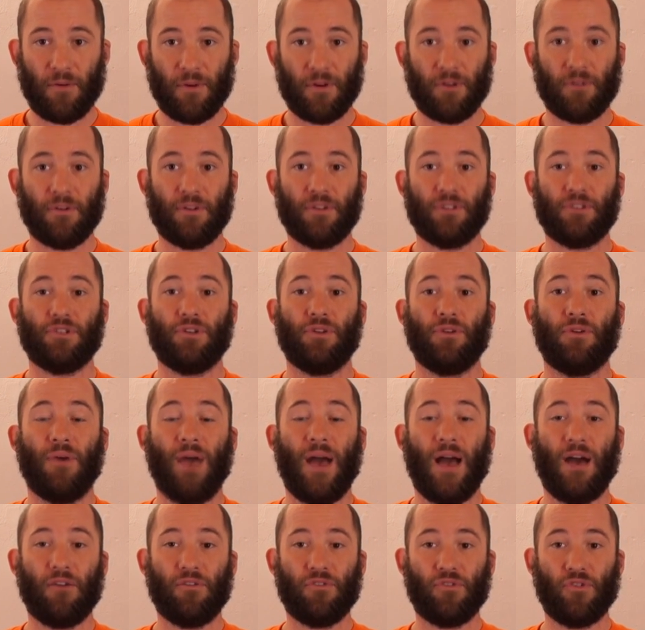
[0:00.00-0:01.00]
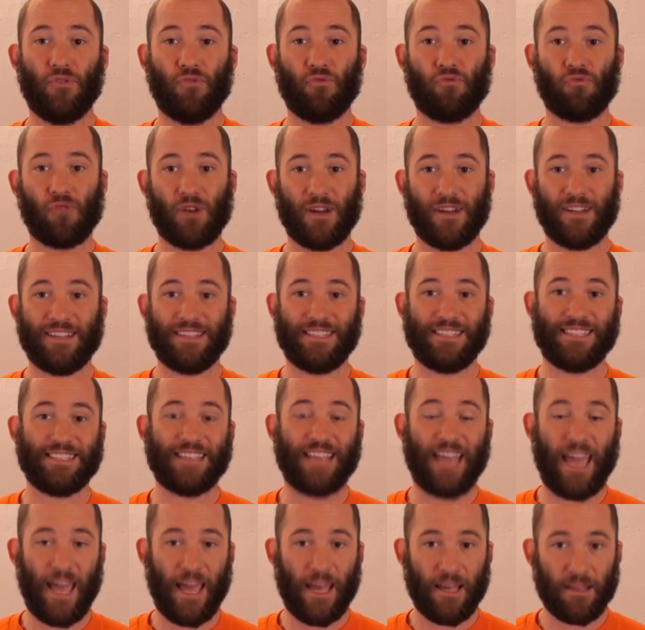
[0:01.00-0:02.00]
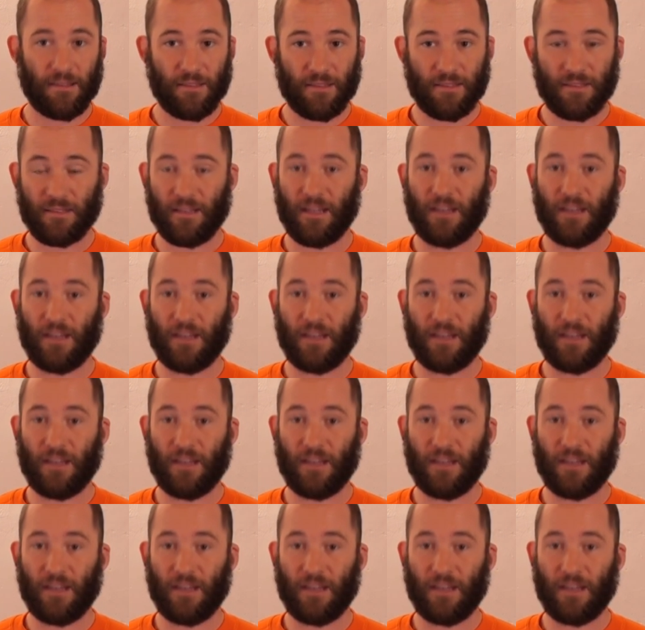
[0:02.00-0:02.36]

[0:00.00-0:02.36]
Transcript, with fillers: we're going to show you how to run the scans,